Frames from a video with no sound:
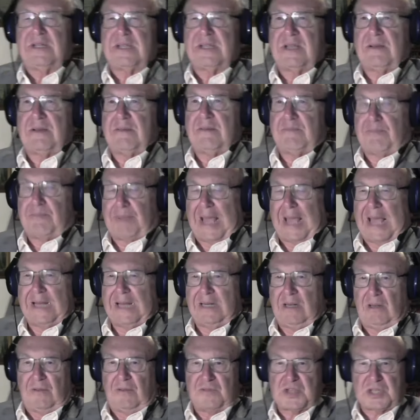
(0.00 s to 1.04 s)
a
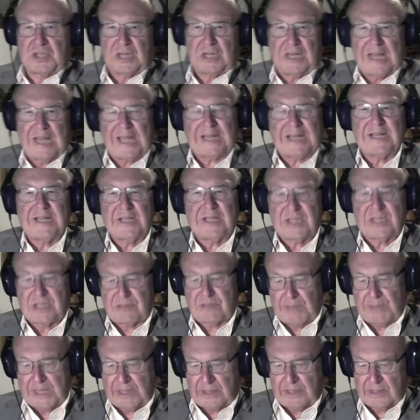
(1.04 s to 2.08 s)
panel of selected
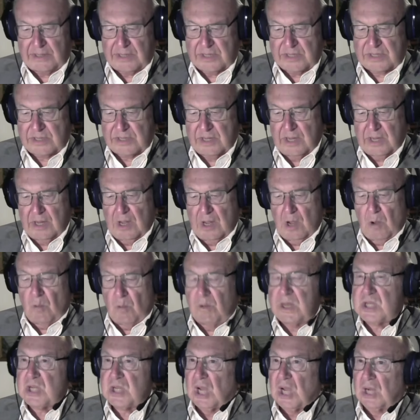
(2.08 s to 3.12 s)
speakers
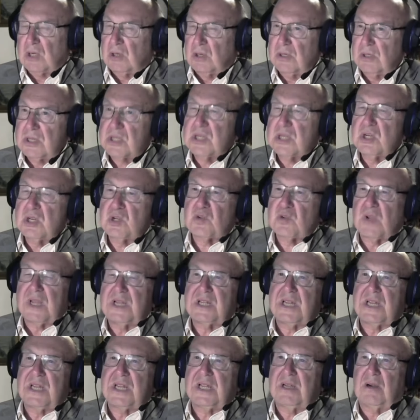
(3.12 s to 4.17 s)
which are
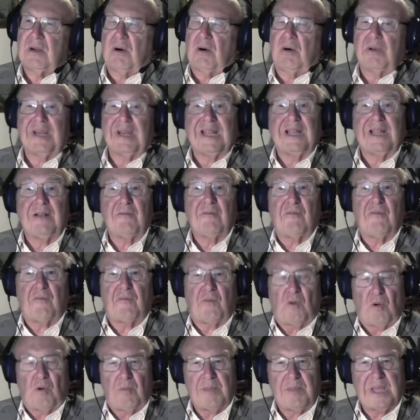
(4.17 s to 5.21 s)
concentrating on
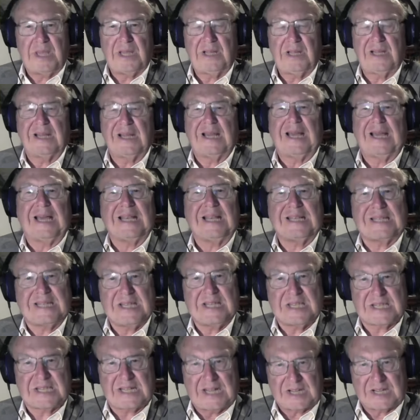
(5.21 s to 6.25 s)
informing and
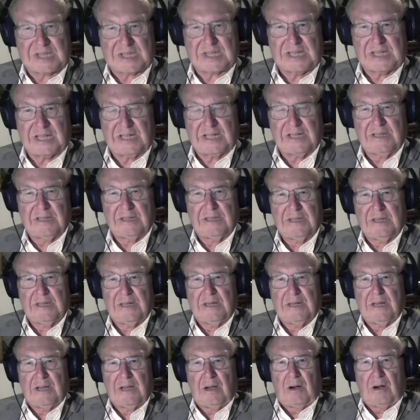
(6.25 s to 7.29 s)
discussing
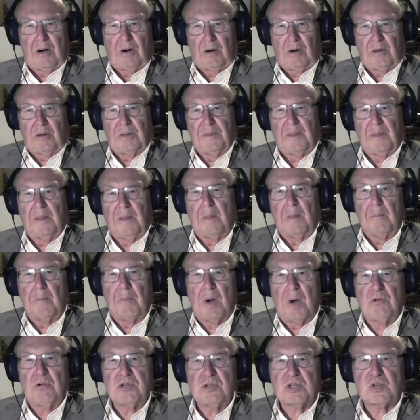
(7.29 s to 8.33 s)
on the
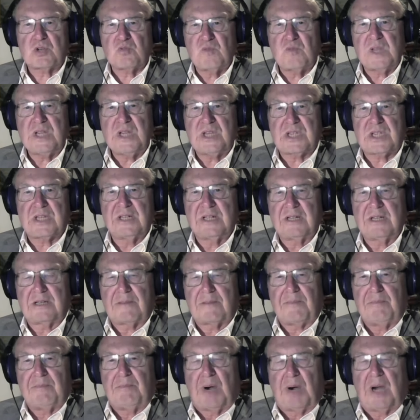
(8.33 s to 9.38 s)
most
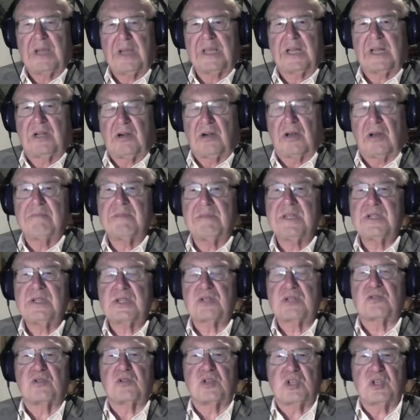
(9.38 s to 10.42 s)
recent bioeconomy
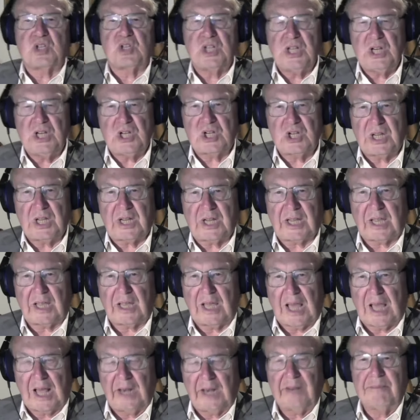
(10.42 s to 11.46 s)
strategic
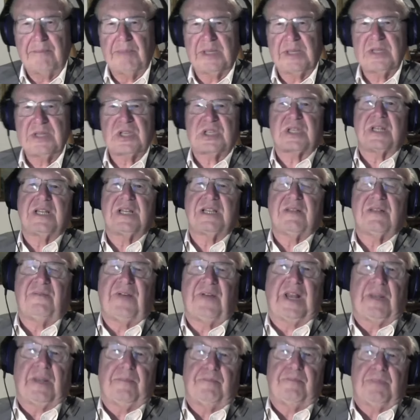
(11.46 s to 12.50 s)
elements and
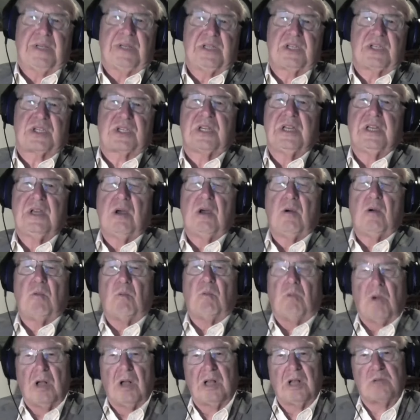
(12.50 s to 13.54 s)
developments
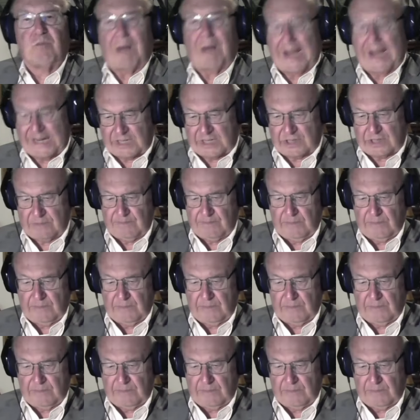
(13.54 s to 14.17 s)
worldwide.